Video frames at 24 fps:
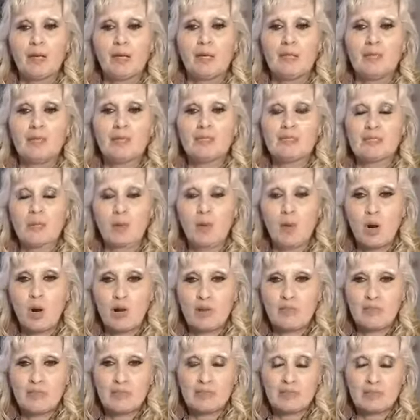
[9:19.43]
because I
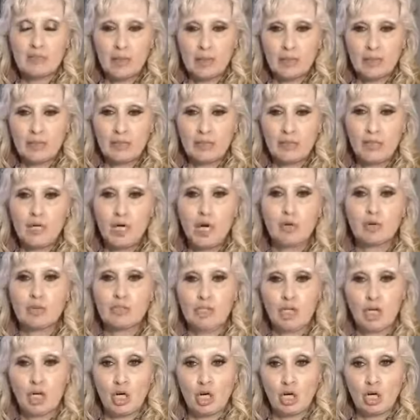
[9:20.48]
wanted this money to go
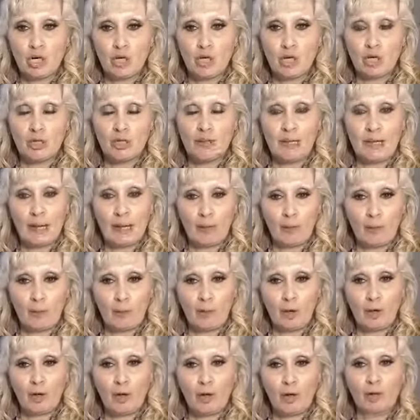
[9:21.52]
to her to help
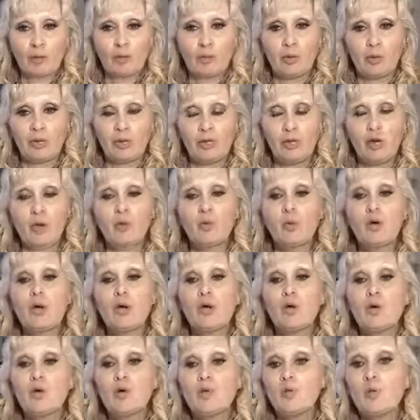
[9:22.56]
her, you know,
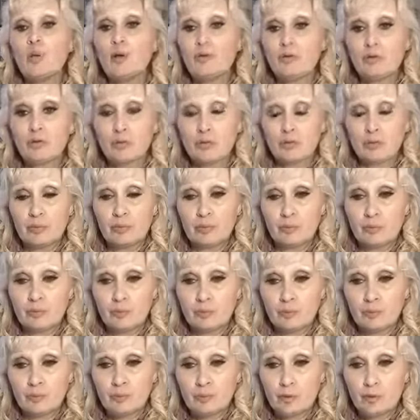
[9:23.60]
with her
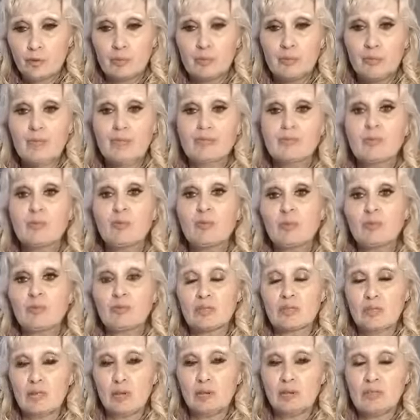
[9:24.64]
treatments and with,
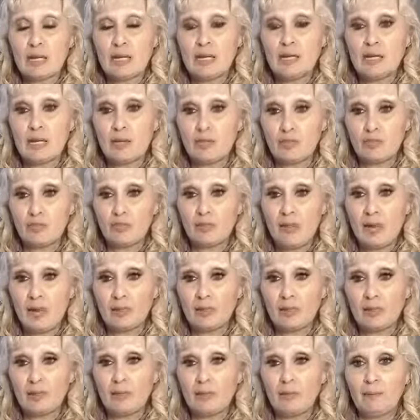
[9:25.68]
you know, taking care of her
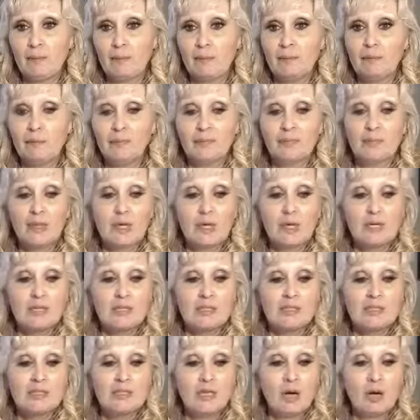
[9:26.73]
family.
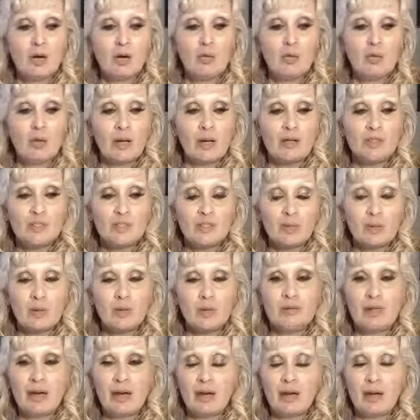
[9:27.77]
So in
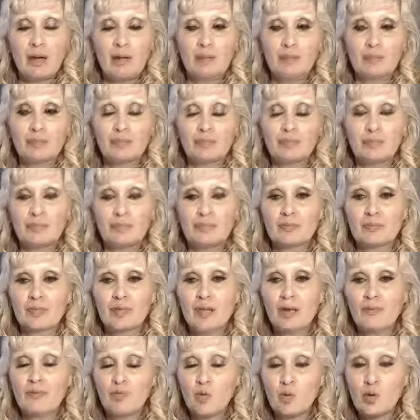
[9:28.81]
doing that,
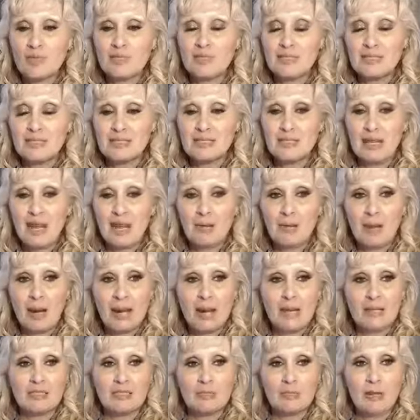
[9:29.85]
of course, this time I
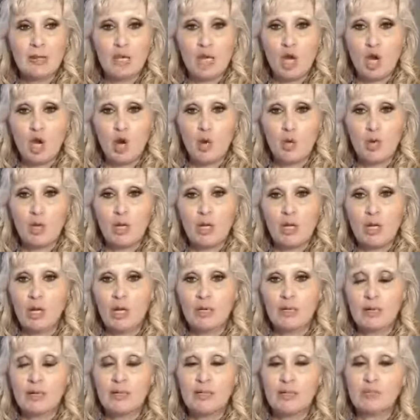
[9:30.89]
had to be known.
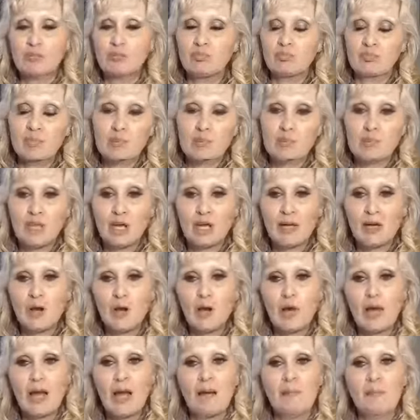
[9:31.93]
And I, it was like,
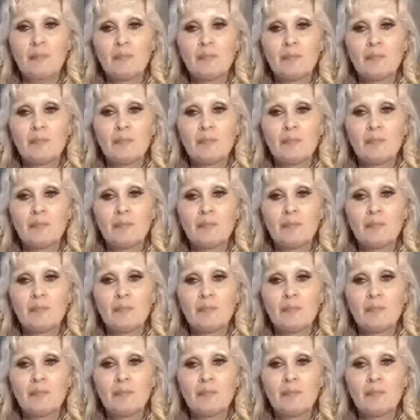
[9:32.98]
okay.